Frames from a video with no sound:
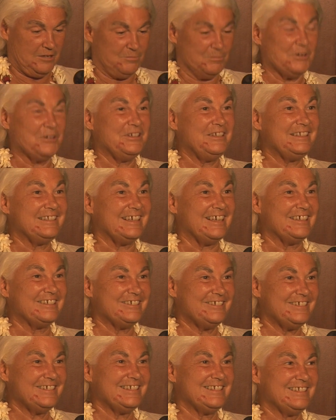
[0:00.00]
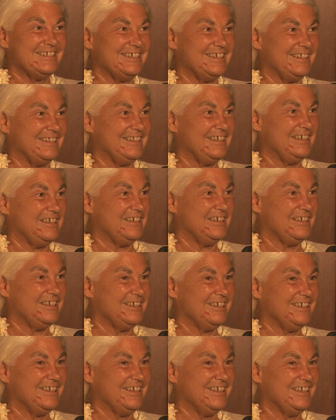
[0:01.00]
Bernie Sanders, I think,
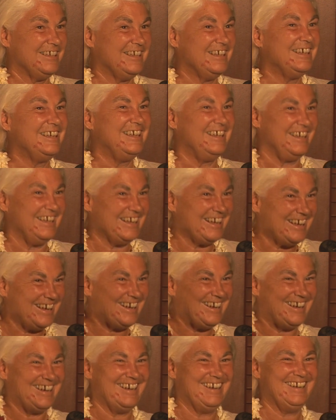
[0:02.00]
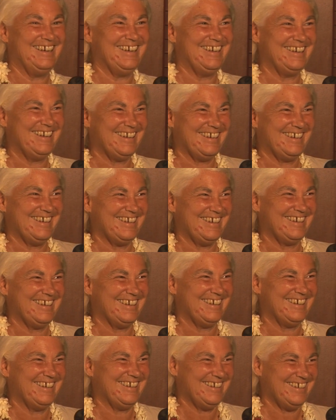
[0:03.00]
yeah.